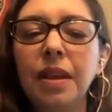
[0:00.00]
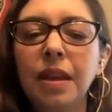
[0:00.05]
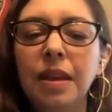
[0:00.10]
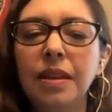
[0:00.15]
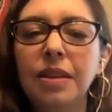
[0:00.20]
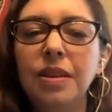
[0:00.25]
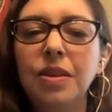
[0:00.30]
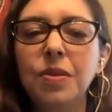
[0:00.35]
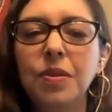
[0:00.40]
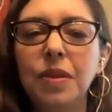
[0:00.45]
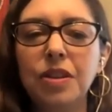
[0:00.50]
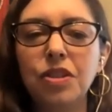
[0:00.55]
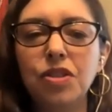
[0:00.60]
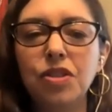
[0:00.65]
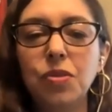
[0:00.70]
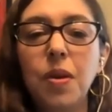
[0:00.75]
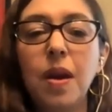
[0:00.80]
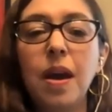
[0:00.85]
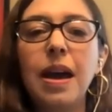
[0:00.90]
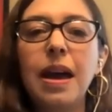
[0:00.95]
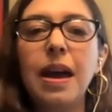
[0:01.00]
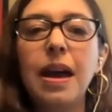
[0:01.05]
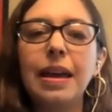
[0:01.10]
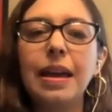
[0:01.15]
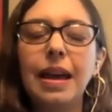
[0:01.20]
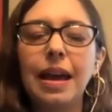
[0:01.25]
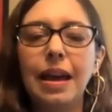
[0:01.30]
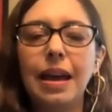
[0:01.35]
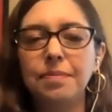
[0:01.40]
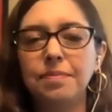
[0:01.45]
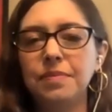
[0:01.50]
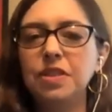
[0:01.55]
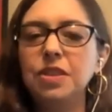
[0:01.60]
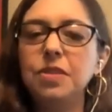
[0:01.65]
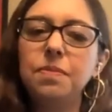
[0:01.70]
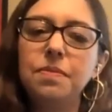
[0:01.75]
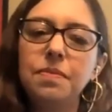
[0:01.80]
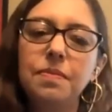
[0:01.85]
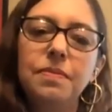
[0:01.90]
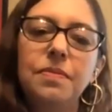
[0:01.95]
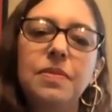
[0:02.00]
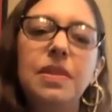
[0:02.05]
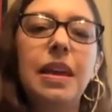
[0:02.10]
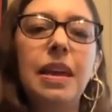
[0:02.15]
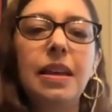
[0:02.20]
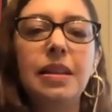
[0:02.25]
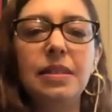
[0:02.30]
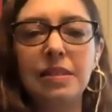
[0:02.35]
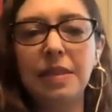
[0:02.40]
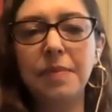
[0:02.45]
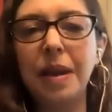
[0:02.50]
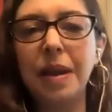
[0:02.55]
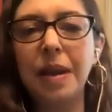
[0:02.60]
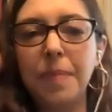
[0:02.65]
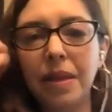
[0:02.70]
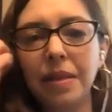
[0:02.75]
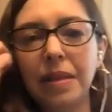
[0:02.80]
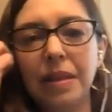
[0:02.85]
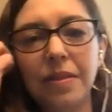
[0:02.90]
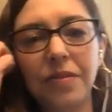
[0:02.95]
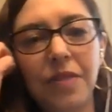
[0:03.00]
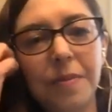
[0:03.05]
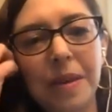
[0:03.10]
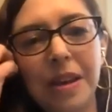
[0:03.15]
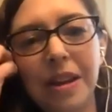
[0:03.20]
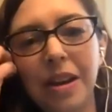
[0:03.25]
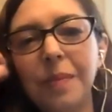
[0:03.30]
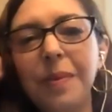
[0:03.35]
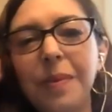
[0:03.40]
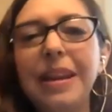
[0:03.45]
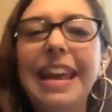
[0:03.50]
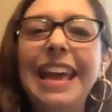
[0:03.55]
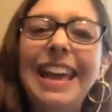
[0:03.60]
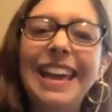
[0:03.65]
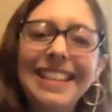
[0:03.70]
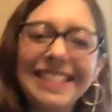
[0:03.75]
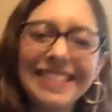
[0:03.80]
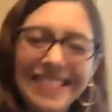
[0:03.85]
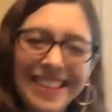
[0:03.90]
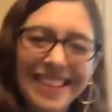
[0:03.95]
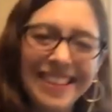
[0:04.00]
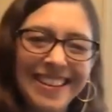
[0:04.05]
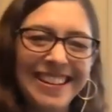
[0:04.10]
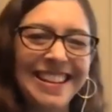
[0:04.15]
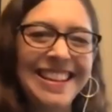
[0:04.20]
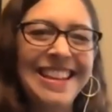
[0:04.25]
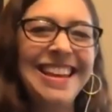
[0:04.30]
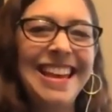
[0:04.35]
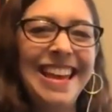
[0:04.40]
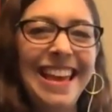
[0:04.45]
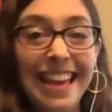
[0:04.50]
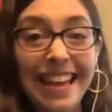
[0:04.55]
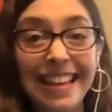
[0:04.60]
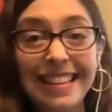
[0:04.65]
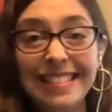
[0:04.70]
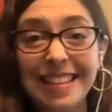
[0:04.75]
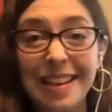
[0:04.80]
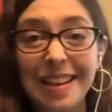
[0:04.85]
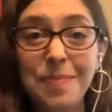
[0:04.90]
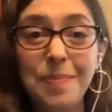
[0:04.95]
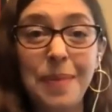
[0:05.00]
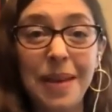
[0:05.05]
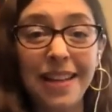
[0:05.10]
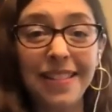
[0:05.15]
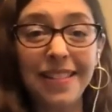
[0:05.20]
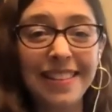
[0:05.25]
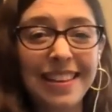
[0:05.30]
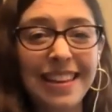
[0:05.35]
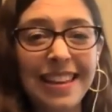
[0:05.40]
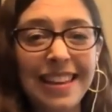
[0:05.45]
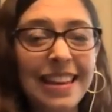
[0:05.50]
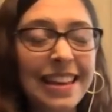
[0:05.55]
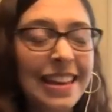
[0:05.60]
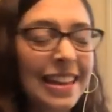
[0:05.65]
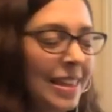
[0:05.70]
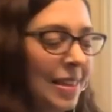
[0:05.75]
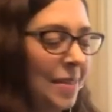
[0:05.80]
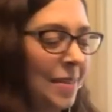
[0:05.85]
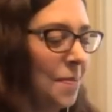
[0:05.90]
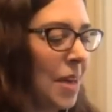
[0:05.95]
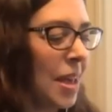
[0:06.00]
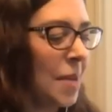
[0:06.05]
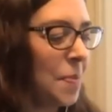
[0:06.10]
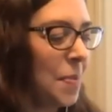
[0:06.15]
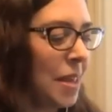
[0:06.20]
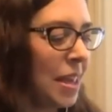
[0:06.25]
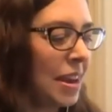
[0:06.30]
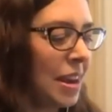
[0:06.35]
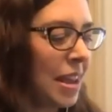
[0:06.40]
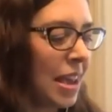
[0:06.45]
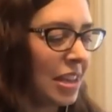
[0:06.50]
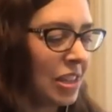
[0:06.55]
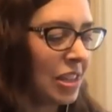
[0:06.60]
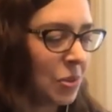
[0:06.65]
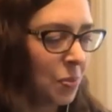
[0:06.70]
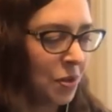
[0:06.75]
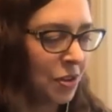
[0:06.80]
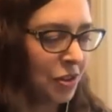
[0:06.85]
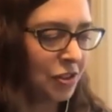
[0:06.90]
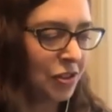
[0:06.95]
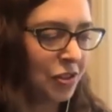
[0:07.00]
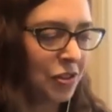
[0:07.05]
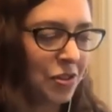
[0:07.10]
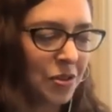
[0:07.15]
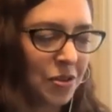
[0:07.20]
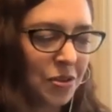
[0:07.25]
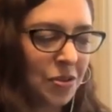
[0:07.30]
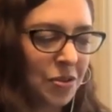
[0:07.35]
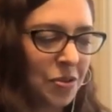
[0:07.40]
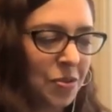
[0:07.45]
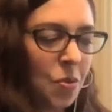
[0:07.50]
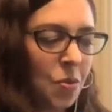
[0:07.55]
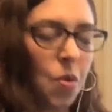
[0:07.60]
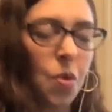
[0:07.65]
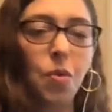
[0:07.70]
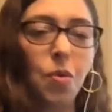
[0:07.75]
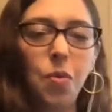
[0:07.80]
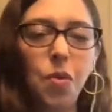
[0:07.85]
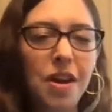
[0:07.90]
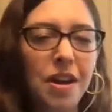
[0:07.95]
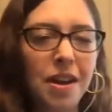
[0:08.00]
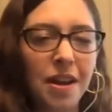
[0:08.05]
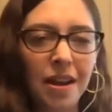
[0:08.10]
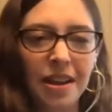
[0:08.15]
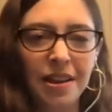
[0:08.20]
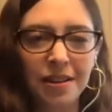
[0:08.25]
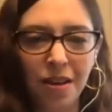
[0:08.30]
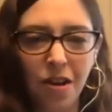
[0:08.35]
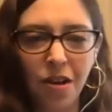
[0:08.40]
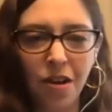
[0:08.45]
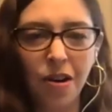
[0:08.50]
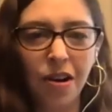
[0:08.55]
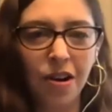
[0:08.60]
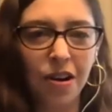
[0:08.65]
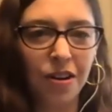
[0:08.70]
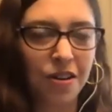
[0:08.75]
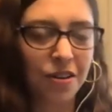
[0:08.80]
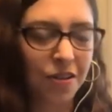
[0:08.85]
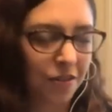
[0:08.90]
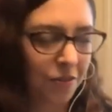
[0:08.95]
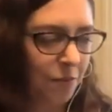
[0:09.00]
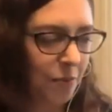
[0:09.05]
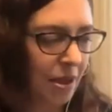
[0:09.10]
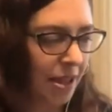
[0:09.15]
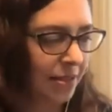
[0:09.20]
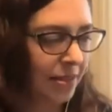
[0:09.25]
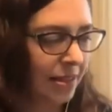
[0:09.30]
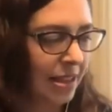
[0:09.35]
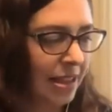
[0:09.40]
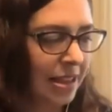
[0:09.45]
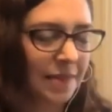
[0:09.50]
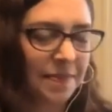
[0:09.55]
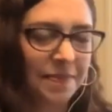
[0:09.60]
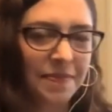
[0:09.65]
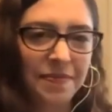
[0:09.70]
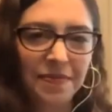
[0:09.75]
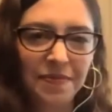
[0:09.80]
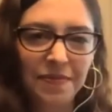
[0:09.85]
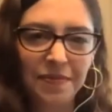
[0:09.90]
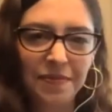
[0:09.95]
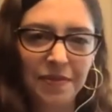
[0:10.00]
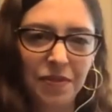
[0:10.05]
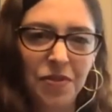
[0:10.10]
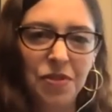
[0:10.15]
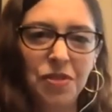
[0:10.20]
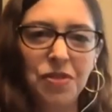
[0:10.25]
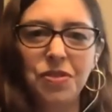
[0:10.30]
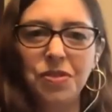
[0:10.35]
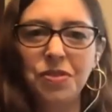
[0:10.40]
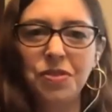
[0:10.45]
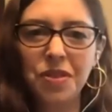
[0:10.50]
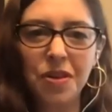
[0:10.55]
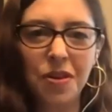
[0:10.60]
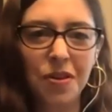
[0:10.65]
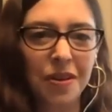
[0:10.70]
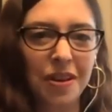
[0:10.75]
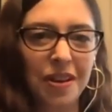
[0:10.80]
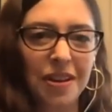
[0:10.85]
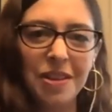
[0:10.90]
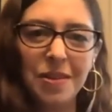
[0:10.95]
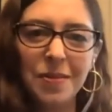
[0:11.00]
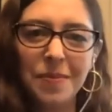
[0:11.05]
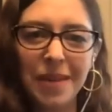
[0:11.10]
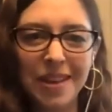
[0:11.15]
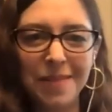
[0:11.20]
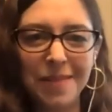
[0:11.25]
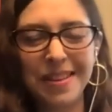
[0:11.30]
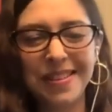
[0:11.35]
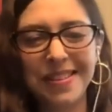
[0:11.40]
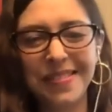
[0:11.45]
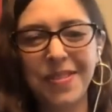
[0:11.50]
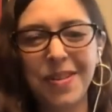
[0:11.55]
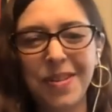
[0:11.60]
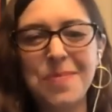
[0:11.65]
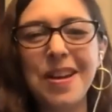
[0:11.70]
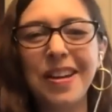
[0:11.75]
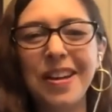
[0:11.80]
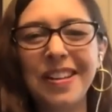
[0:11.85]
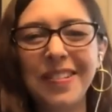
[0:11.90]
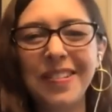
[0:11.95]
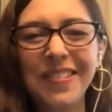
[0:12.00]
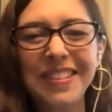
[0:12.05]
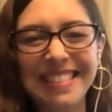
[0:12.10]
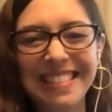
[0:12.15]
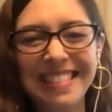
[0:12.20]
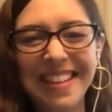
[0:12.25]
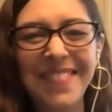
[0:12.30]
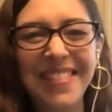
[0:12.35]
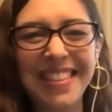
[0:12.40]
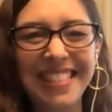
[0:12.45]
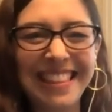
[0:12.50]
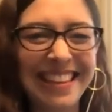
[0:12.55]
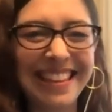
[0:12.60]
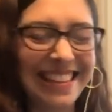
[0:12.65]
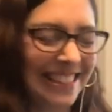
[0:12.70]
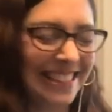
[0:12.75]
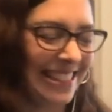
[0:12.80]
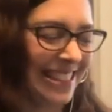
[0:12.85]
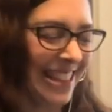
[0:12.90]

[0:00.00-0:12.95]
You can try, you can't see my belly from here, but hands on belly might be a nice one too, or one on heart or belly. If you do yoga, you may be familiar with some of these.